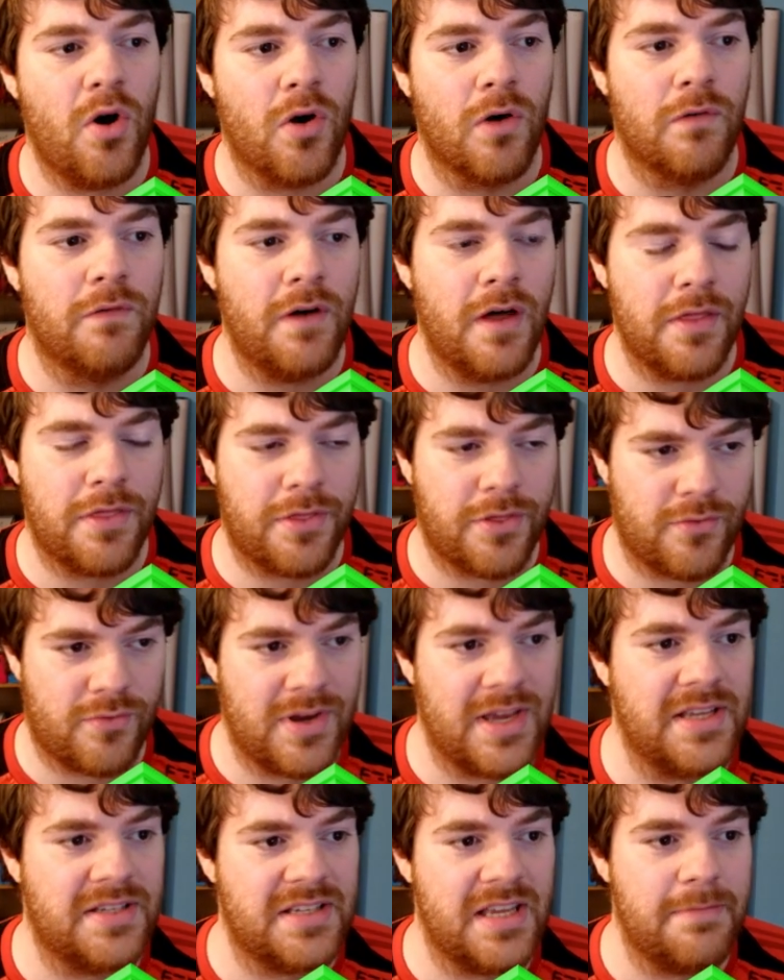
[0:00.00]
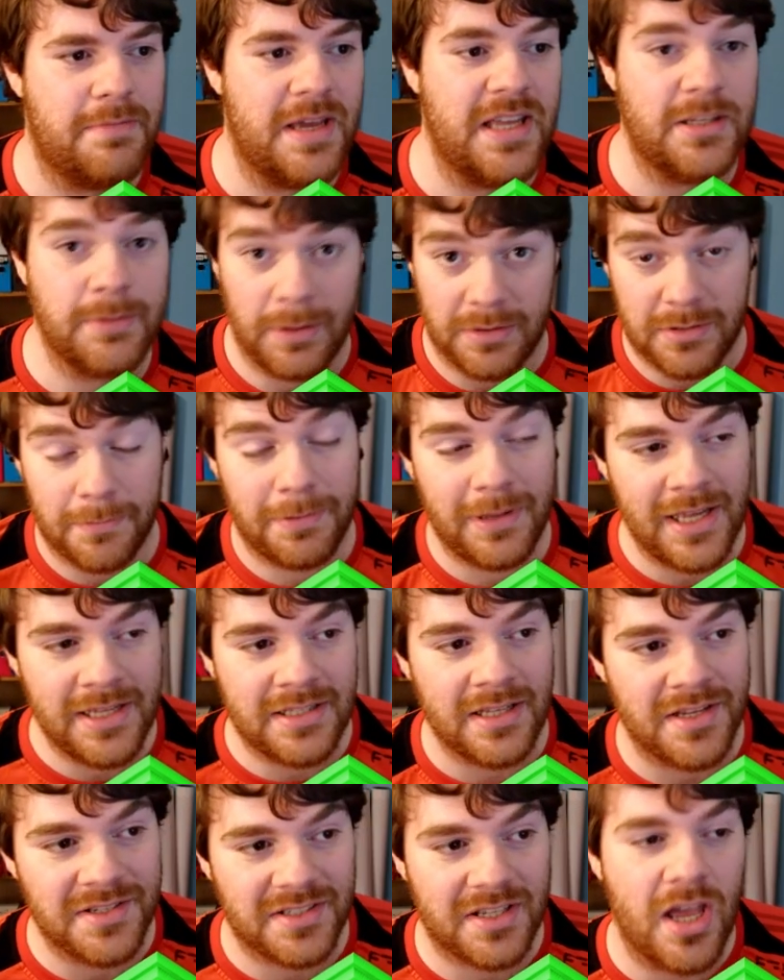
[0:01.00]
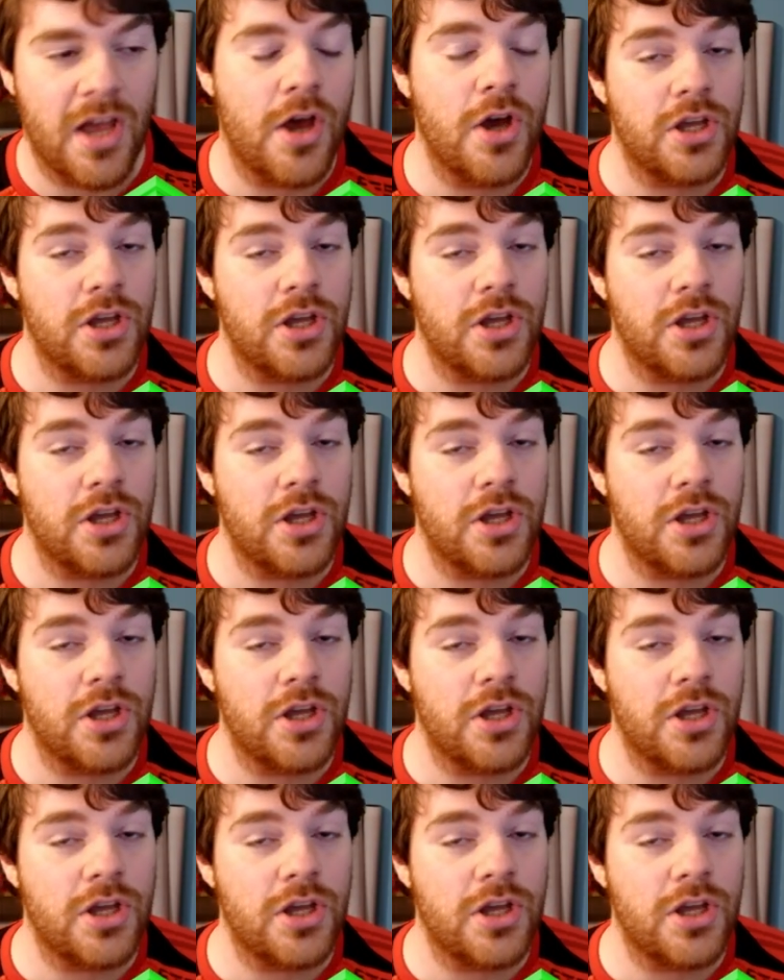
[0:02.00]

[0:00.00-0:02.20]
of 3 CP to be able to play Dusk.